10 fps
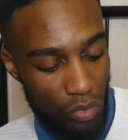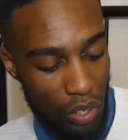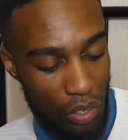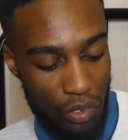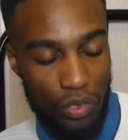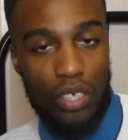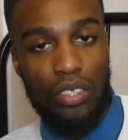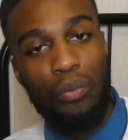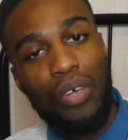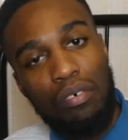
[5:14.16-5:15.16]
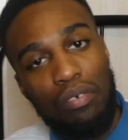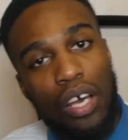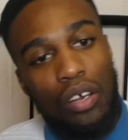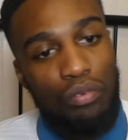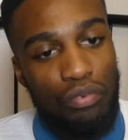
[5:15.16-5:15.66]
and the things that we have
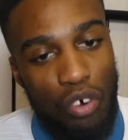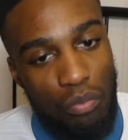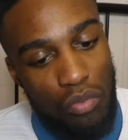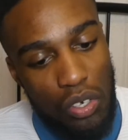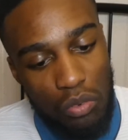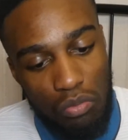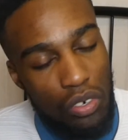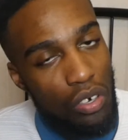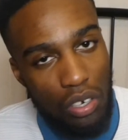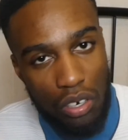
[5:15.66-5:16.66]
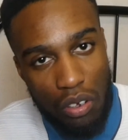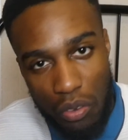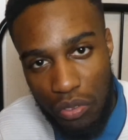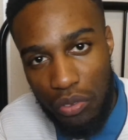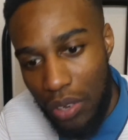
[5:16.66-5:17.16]
learned from, we're not going to
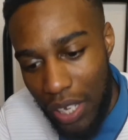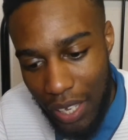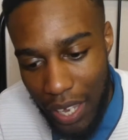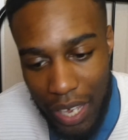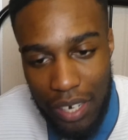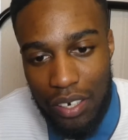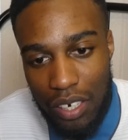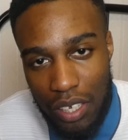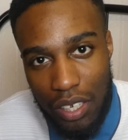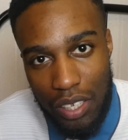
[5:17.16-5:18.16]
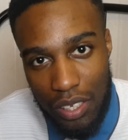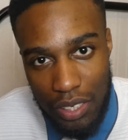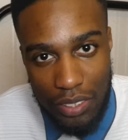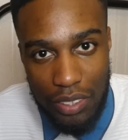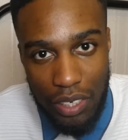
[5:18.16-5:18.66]
go through again
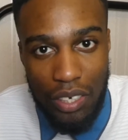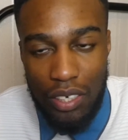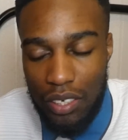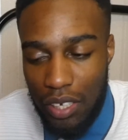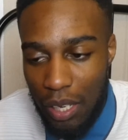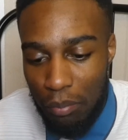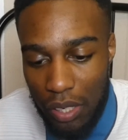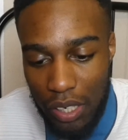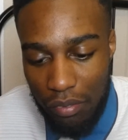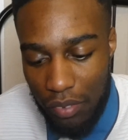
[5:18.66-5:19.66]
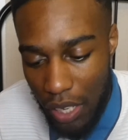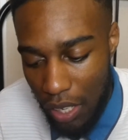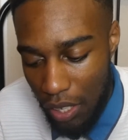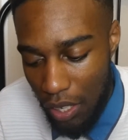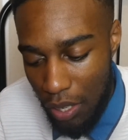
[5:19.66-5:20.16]
this year. I believe that.
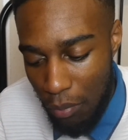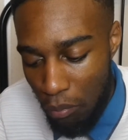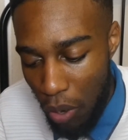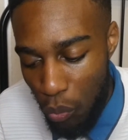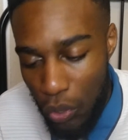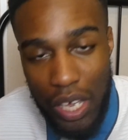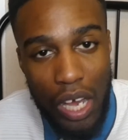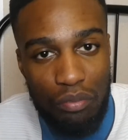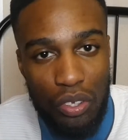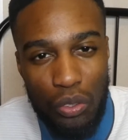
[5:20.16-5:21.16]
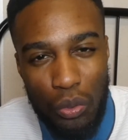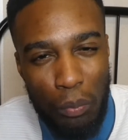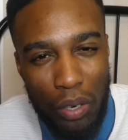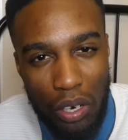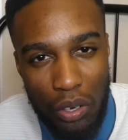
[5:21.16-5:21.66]
But we have to do a
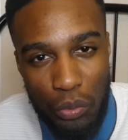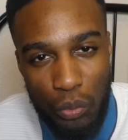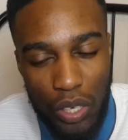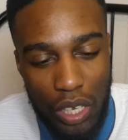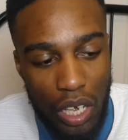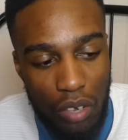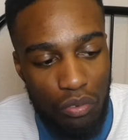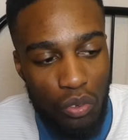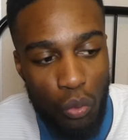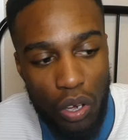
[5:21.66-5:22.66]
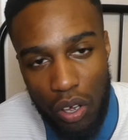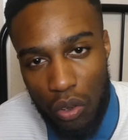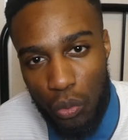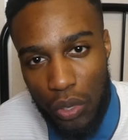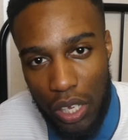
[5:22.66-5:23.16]
part. We have to
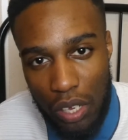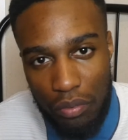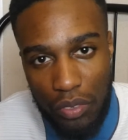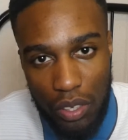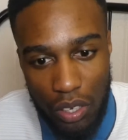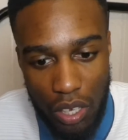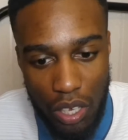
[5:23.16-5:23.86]
work. We have to